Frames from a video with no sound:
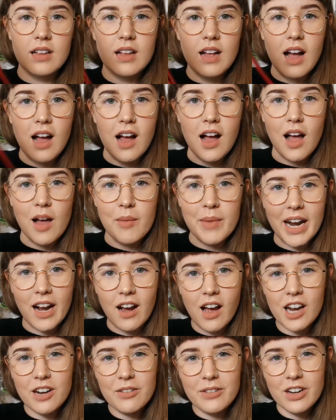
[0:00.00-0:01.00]
And I
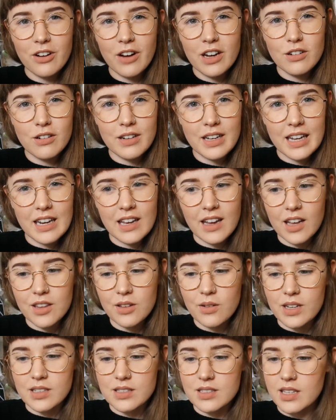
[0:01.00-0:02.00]
kind of regret not getting
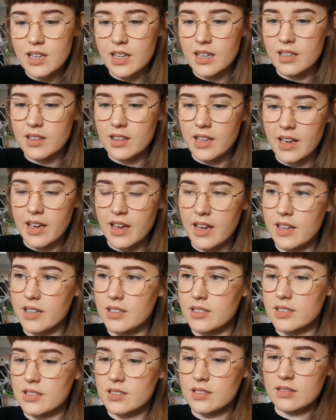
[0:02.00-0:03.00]
other ones. Like, they
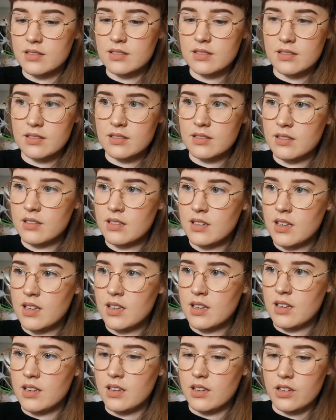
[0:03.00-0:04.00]
had,
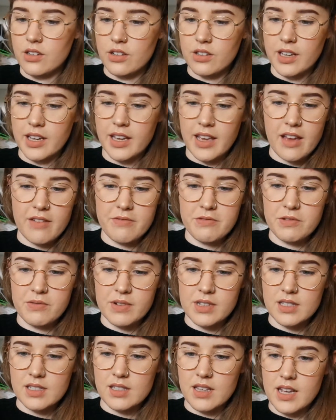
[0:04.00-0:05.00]
you know, like
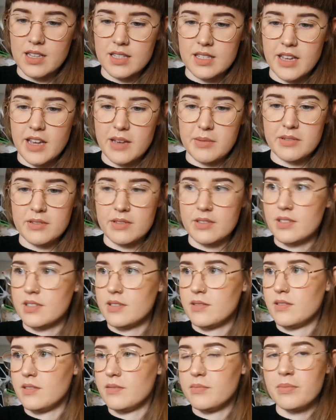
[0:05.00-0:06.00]
everyone's lightsabers,
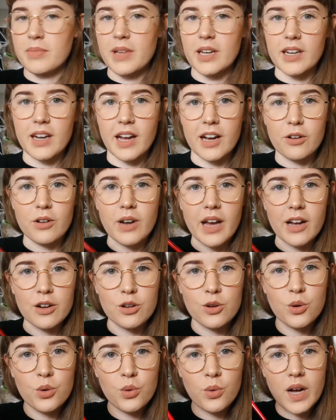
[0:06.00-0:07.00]
and Ben and I could have
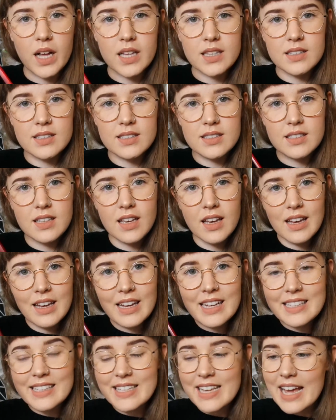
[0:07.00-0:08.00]
had cool ones
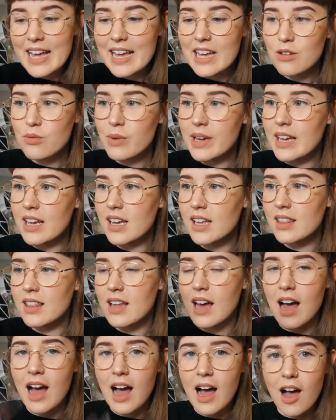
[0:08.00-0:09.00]
to eat with.
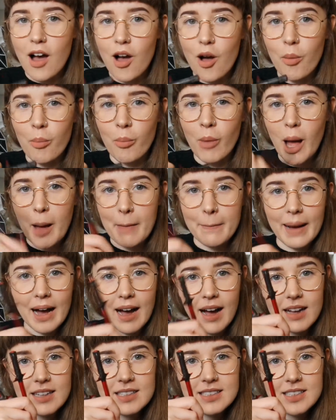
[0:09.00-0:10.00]

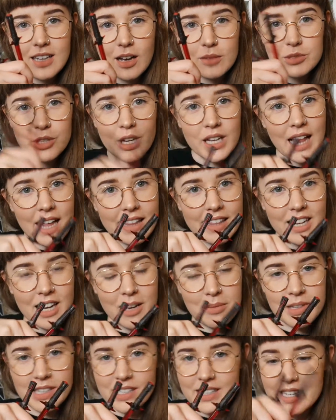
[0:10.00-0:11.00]
But I'm so glad that
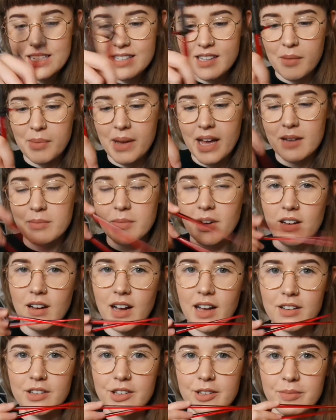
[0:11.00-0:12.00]
I picked these up. I had my
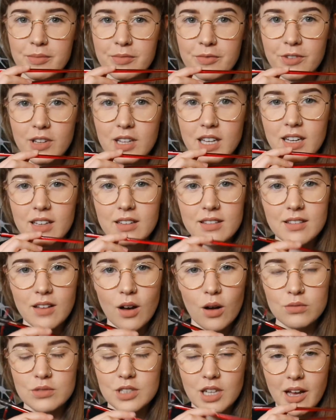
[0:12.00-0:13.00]
eye on them for like
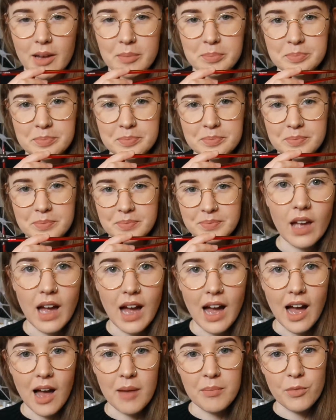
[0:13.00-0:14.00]
the whole time.
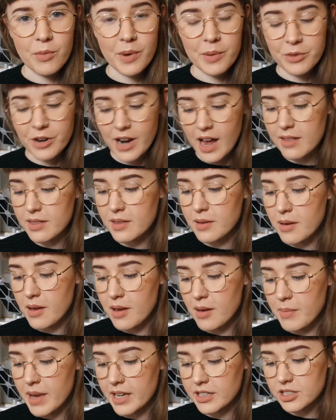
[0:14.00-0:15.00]
When we're at
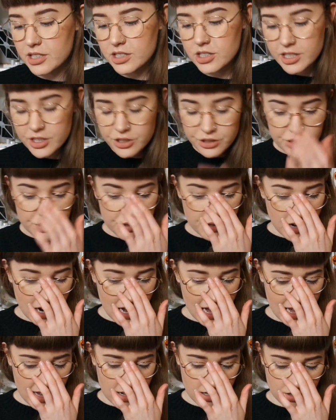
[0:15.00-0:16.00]
the Meiji Jingu
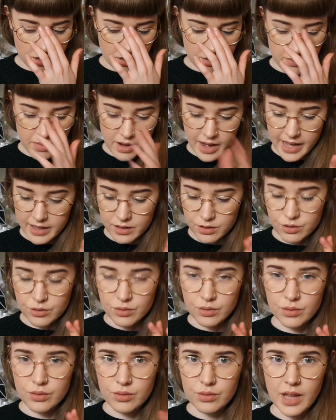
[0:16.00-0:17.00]
Shrine, you can buy
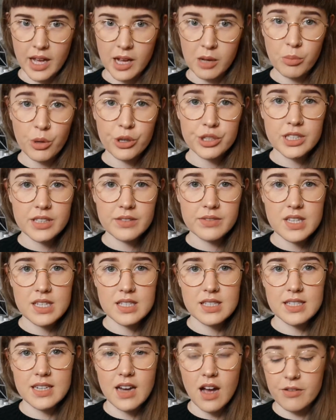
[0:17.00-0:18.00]
little like motifs
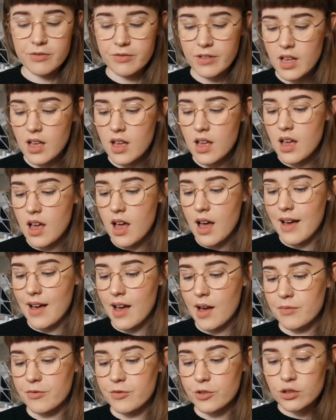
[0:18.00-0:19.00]
and stuff
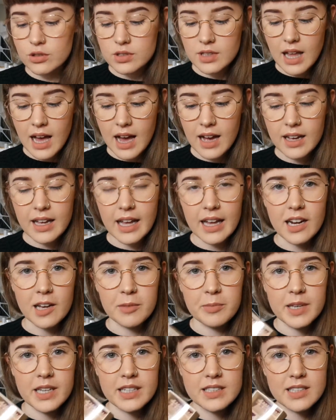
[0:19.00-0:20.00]
for good luck. And
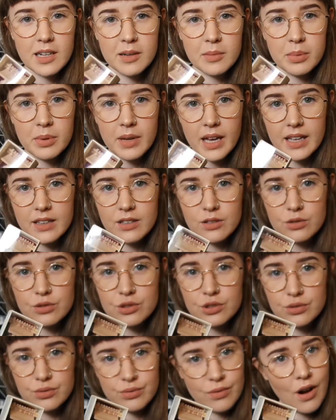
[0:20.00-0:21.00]
I picked up a little
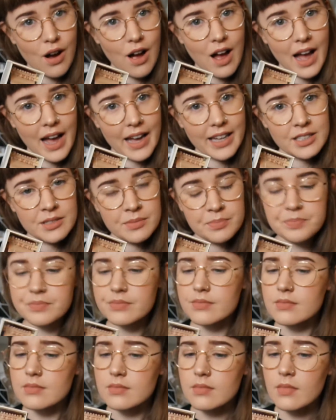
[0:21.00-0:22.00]
shrine
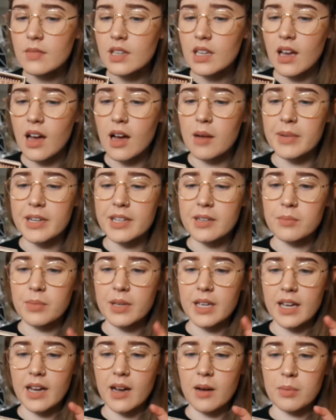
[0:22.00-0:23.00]
I didn't
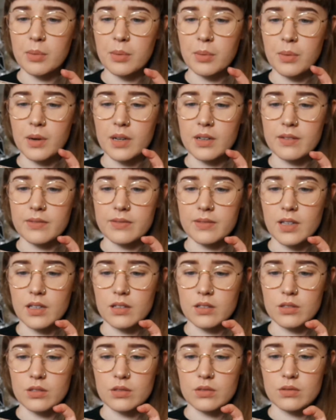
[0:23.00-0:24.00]
pick up one of
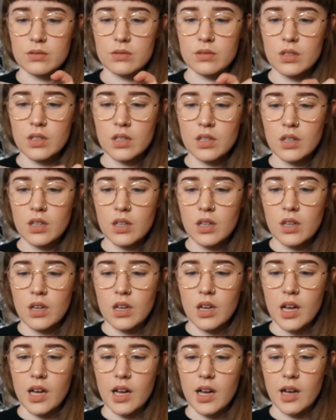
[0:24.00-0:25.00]
the little
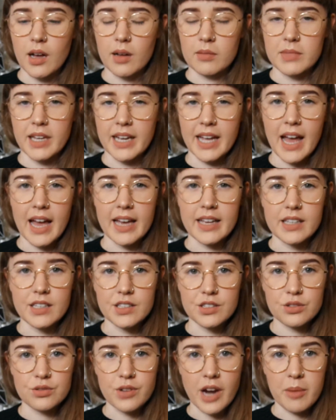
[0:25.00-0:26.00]
like hangy
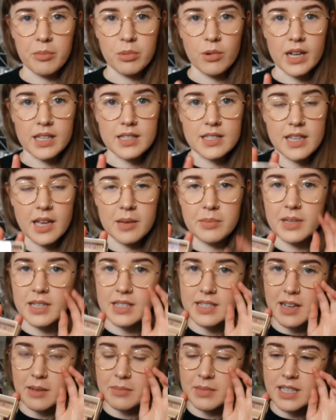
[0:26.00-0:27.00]
strap ones. I
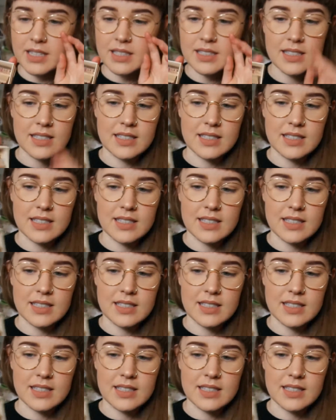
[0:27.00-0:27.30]
picked up this.